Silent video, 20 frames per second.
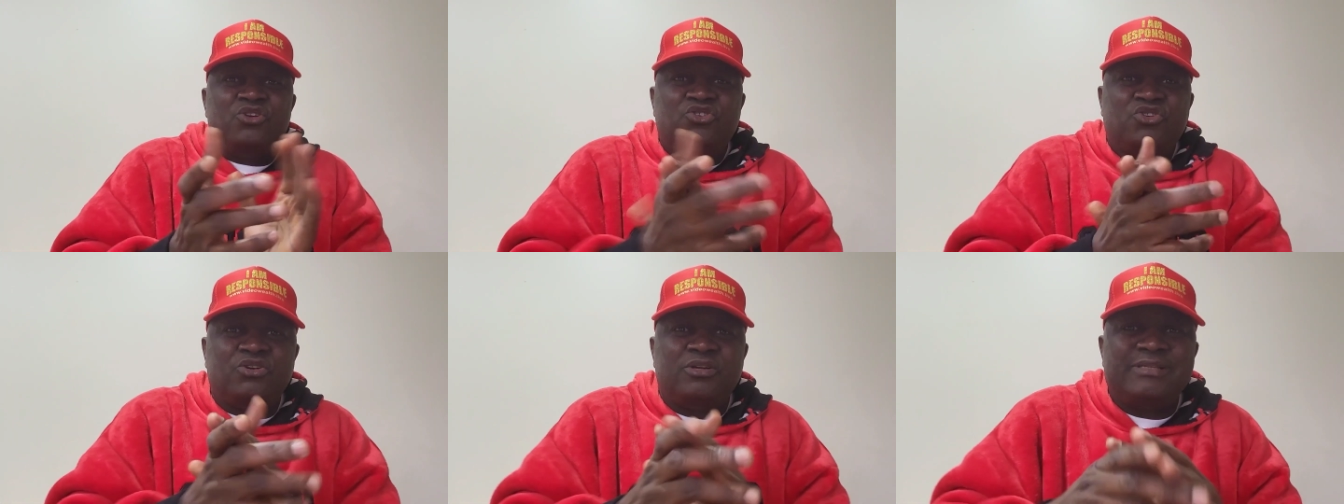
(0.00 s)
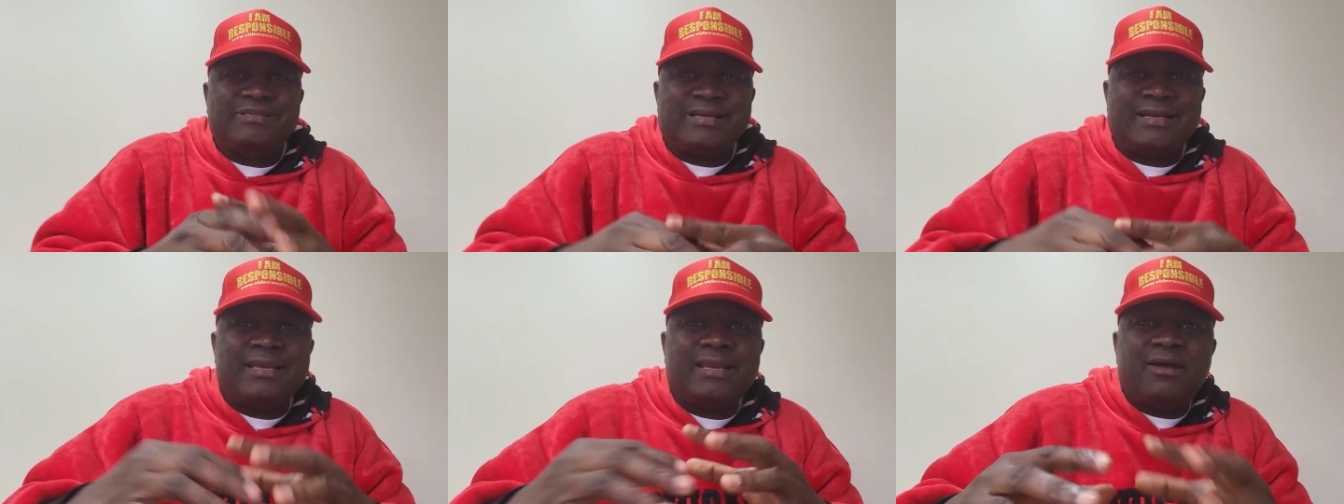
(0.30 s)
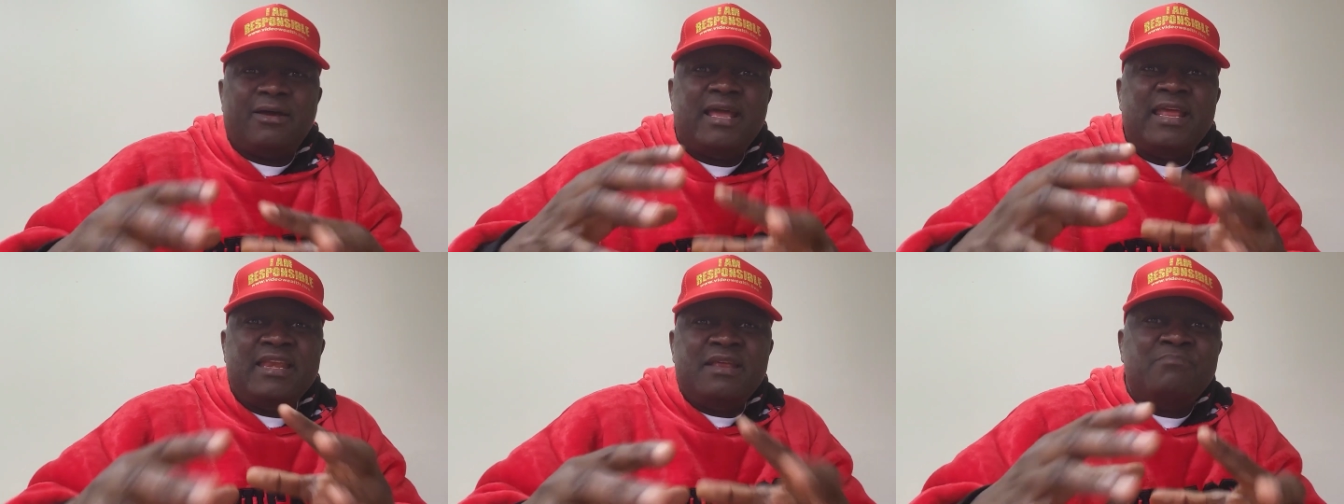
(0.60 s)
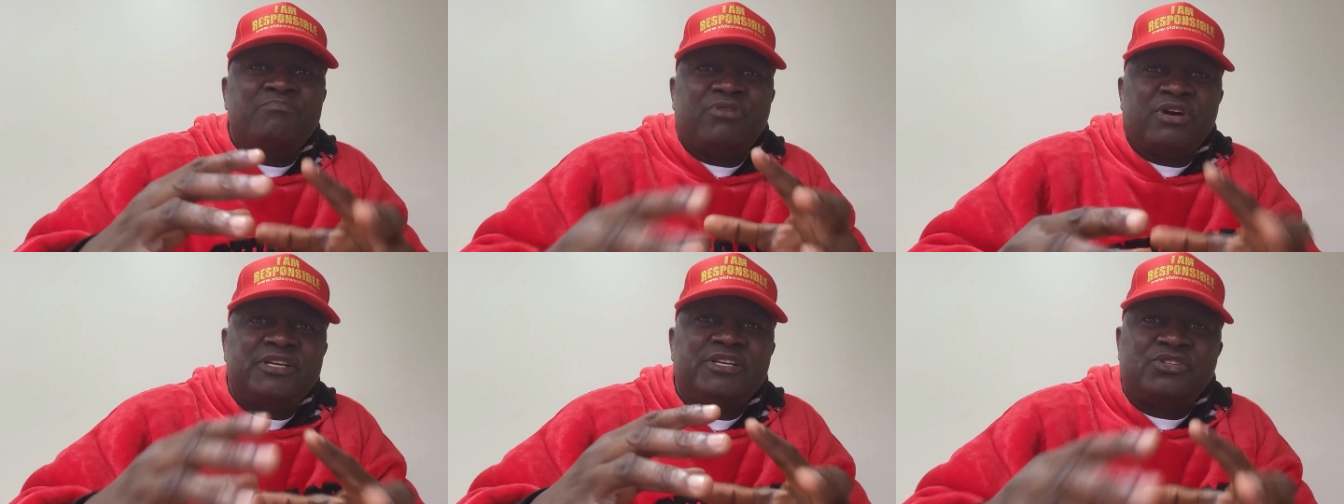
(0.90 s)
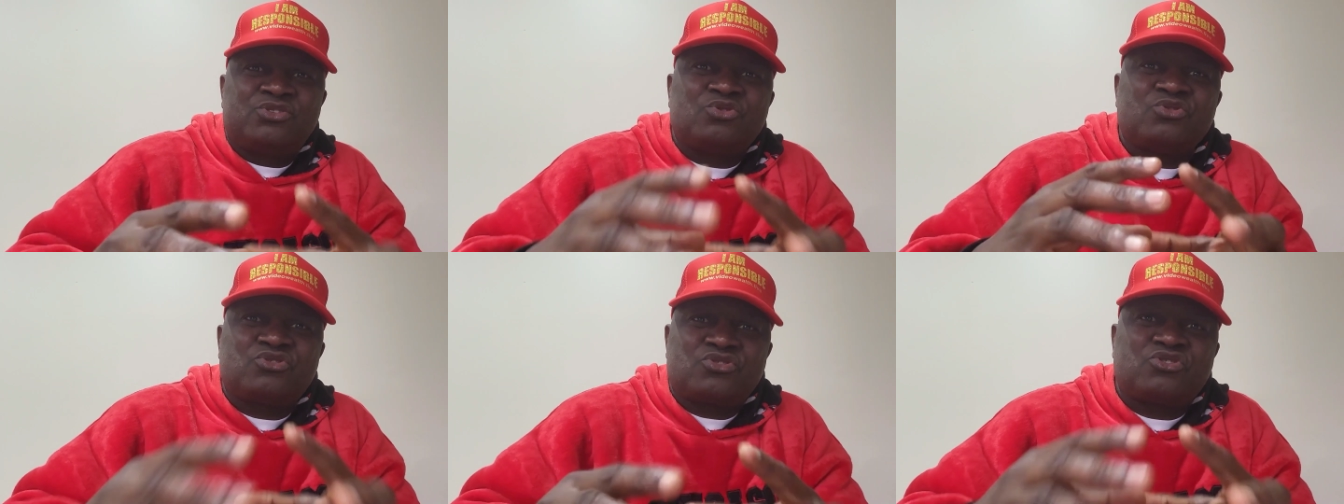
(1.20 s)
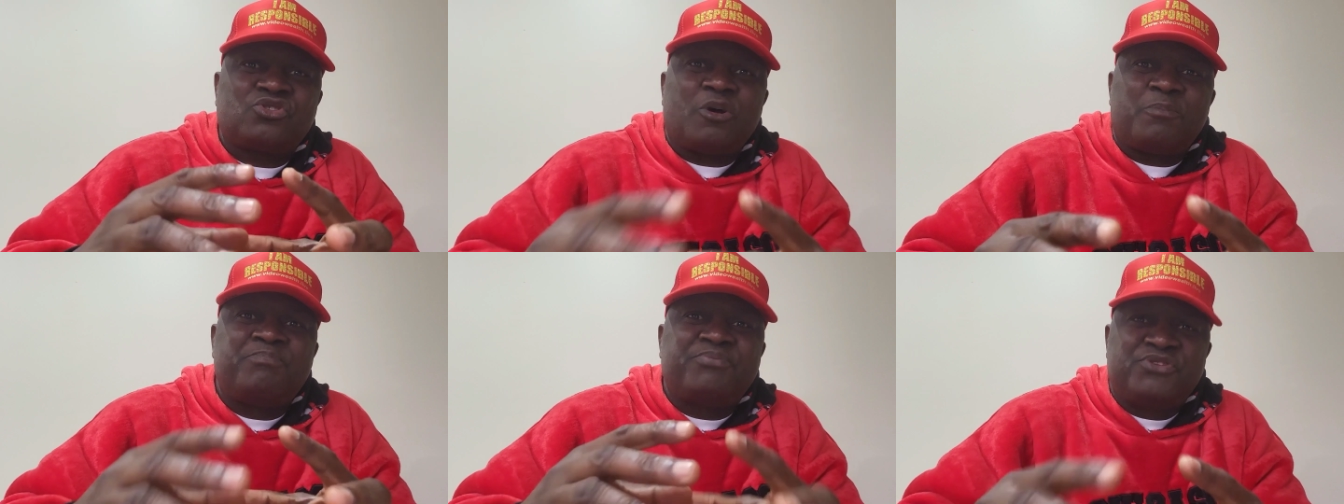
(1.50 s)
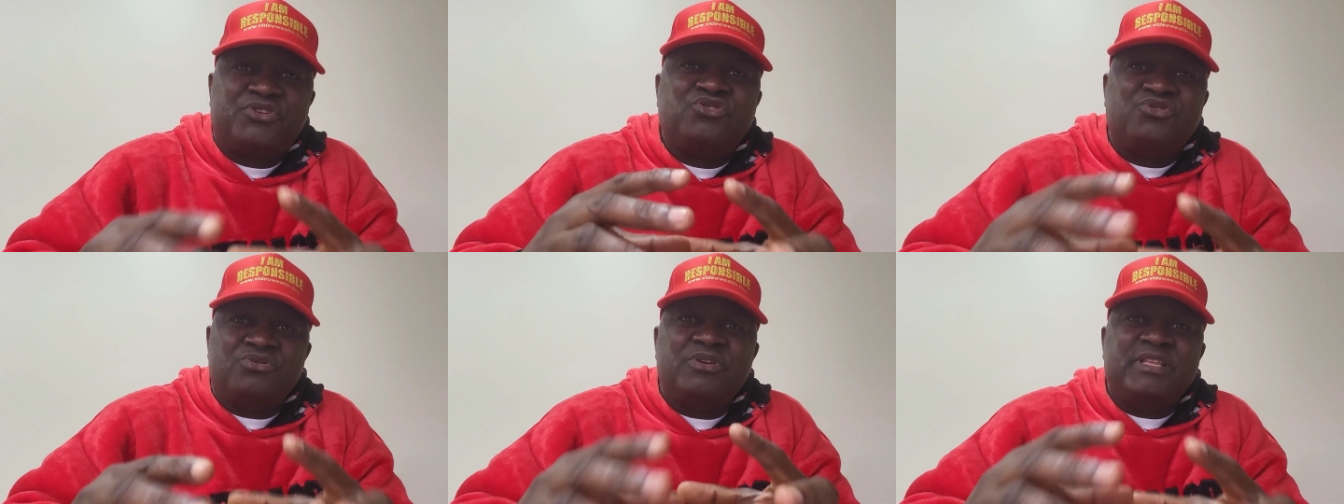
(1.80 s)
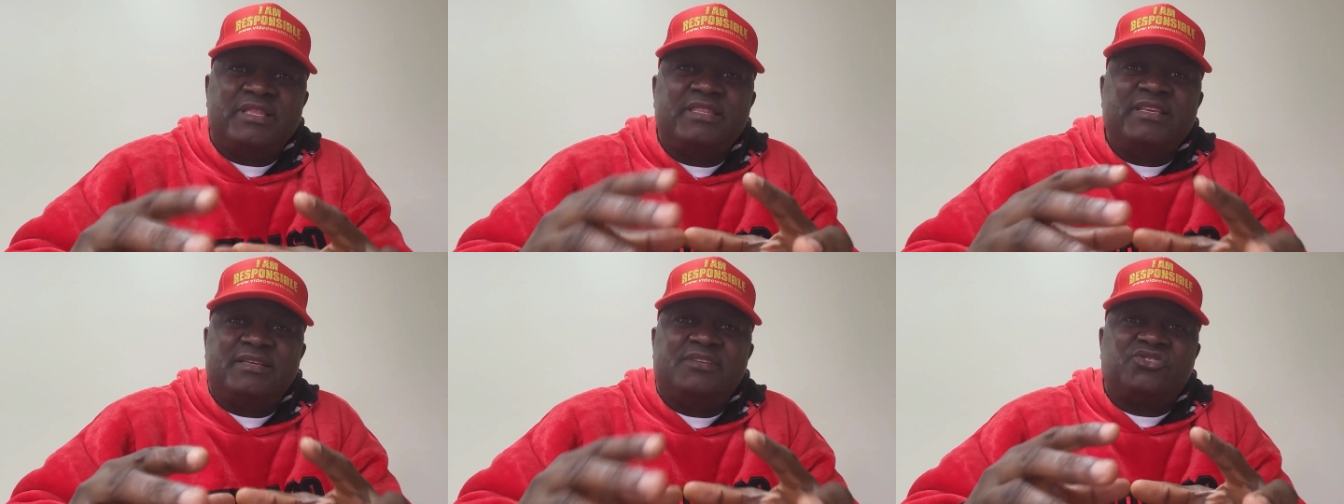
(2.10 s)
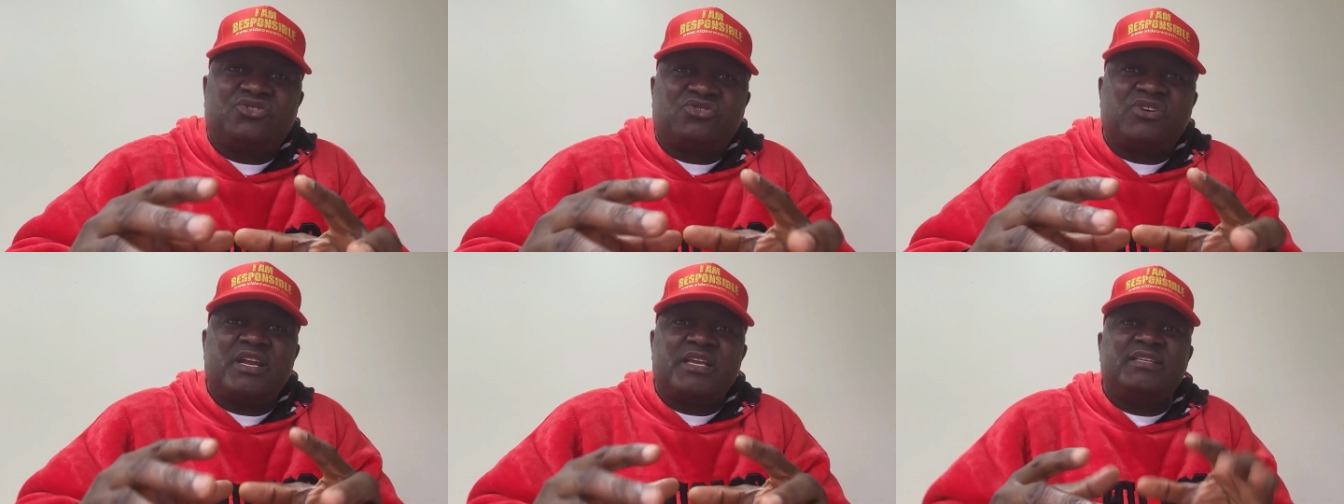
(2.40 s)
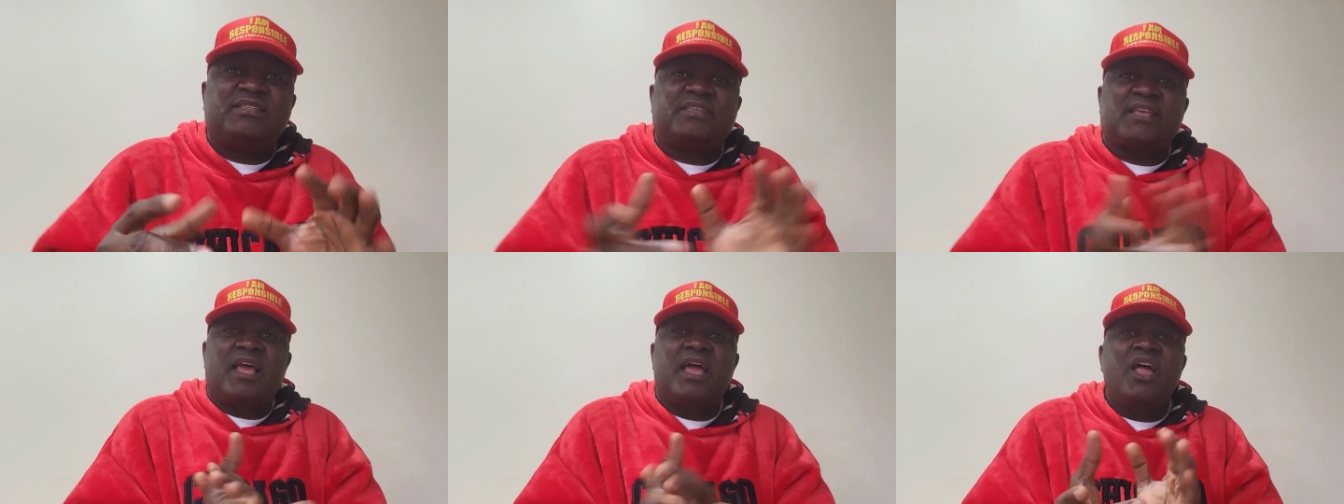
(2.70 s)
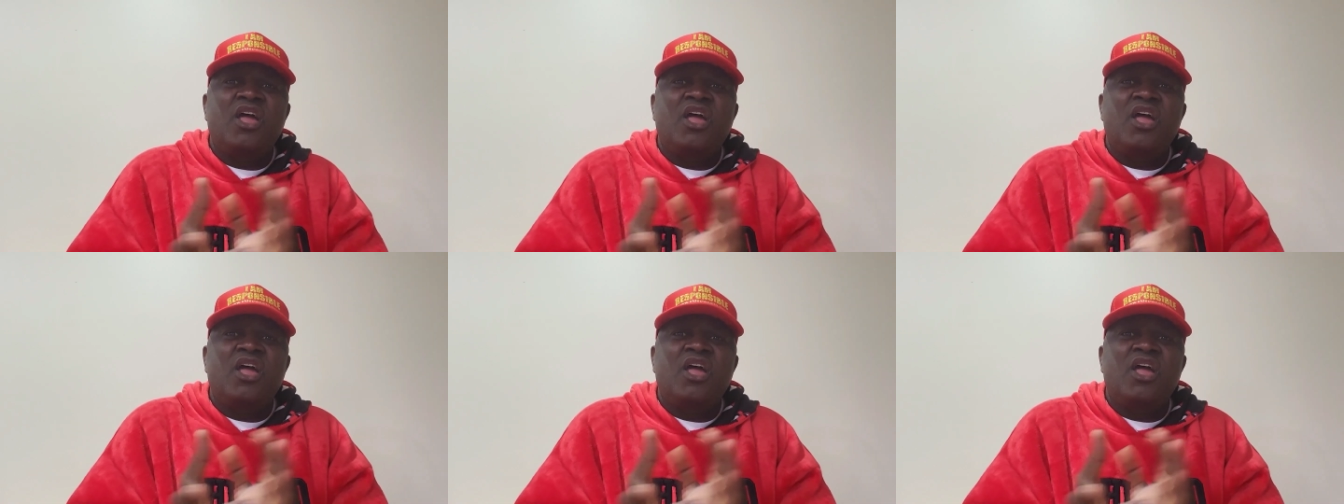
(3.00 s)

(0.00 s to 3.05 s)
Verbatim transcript: Don't allow anybody to stop you in this race.